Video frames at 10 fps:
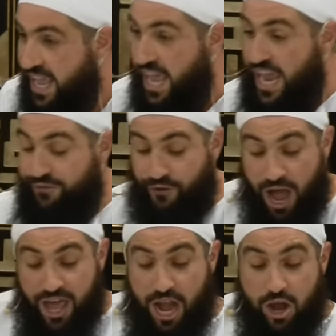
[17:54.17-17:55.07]
if
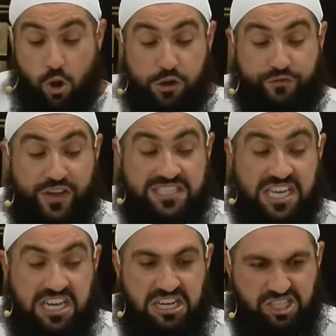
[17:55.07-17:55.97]
Iran look
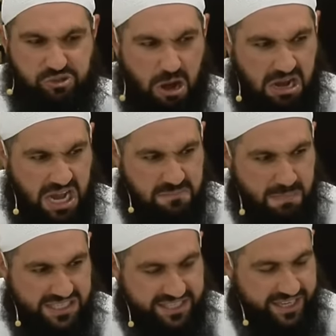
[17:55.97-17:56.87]
physically strong and
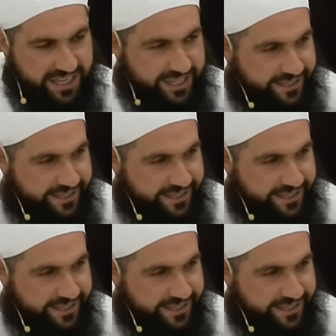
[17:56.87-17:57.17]
muscly,